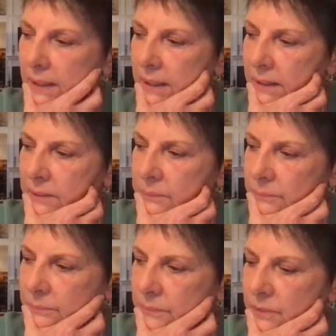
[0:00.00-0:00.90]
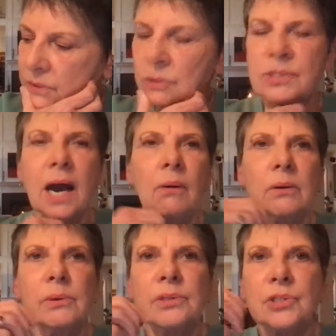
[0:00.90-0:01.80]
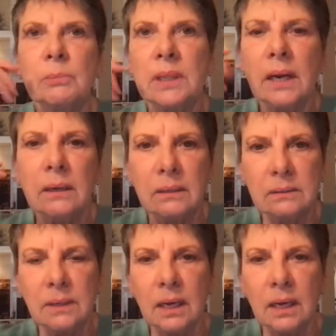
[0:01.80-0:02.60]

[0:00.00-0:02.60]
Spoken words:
the News Hour with Jim Lehrer